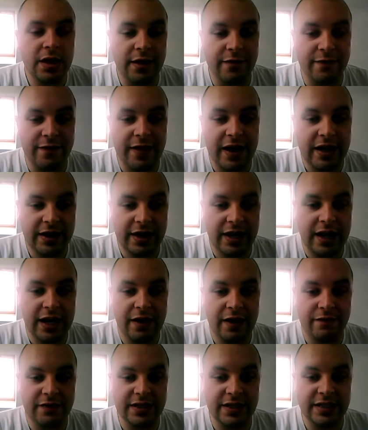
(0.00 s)
the fact that I
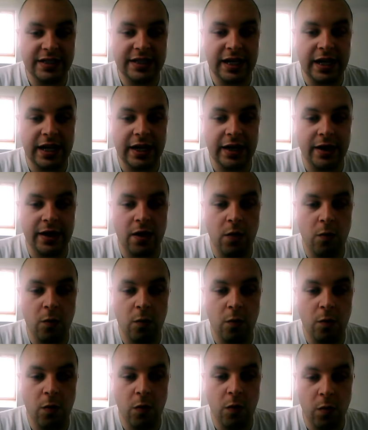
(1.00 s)
have to sign a,
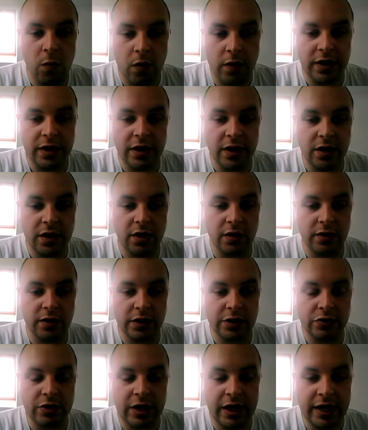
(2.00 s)
a one-year
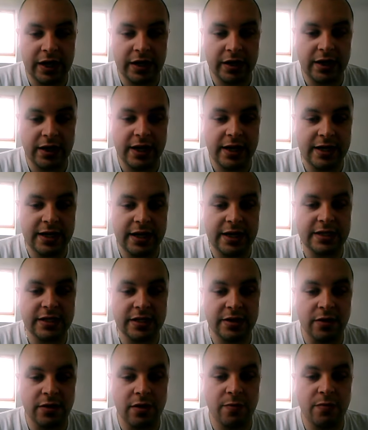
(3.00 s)
contract that that's
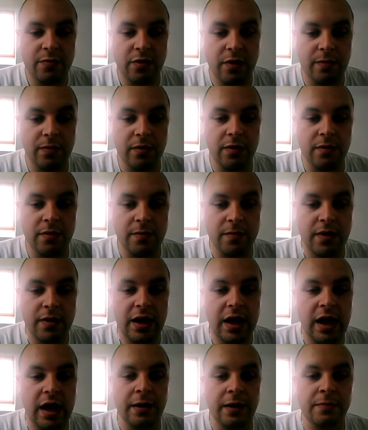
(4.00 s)
not a problem
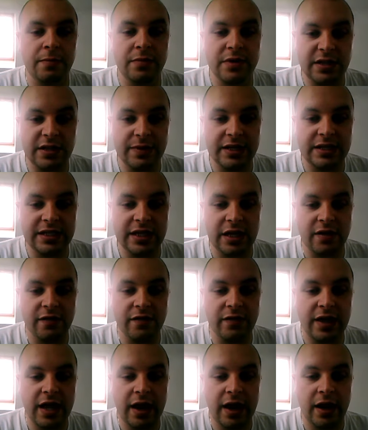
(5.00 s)
um, to myself
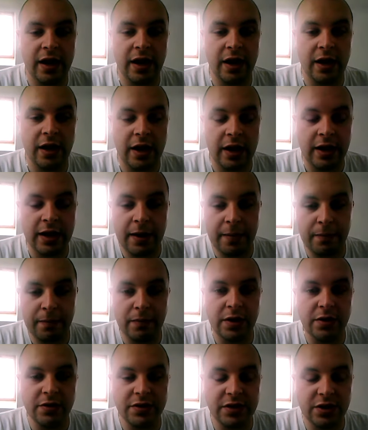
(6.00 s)
again I, I am
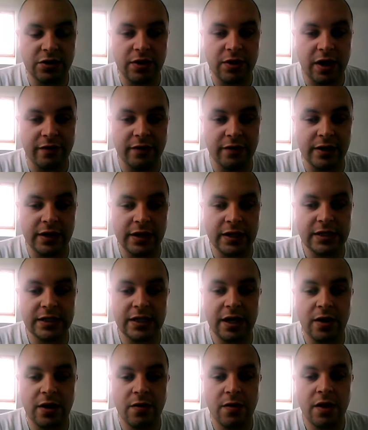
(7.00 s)
used to travelling
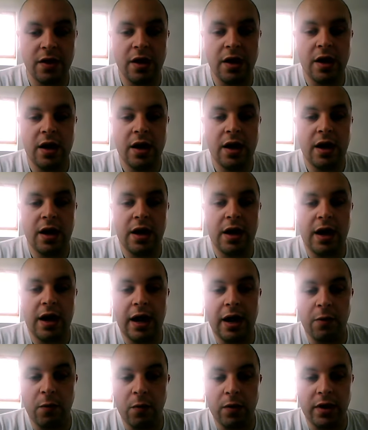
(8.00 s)
so
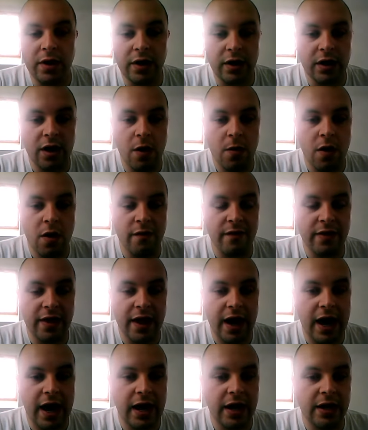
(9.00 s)
I wouldn't go over
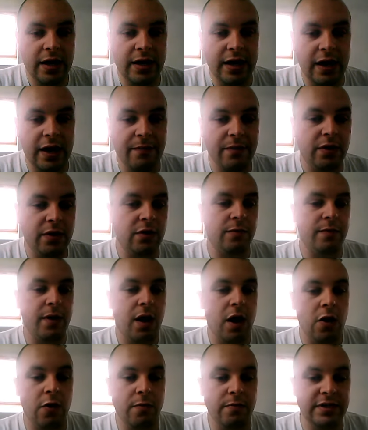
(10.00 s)
there and then become
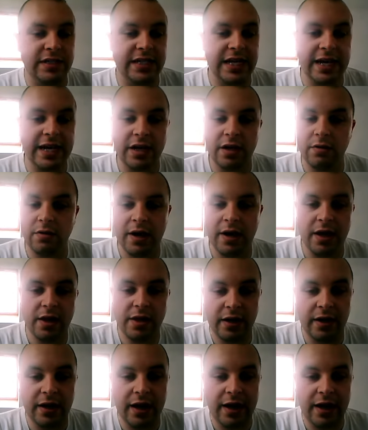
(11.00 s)
homesick or
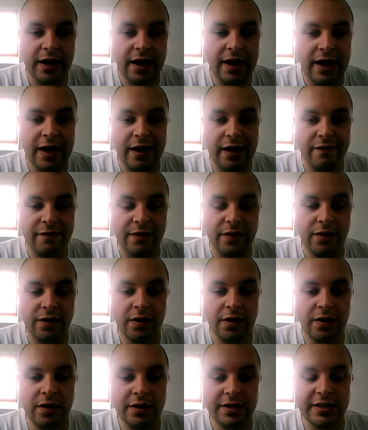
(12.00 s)
anything like that after a
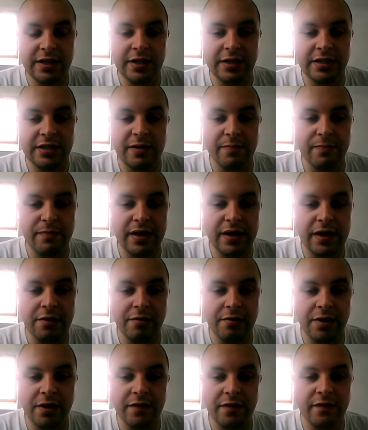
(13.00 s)
certain
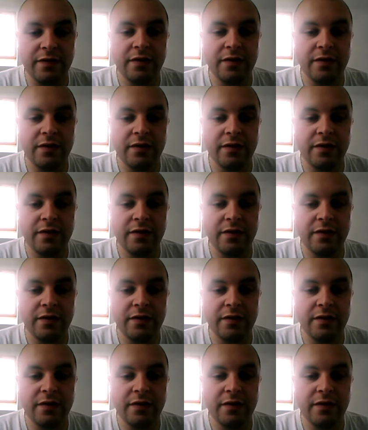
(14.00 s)
period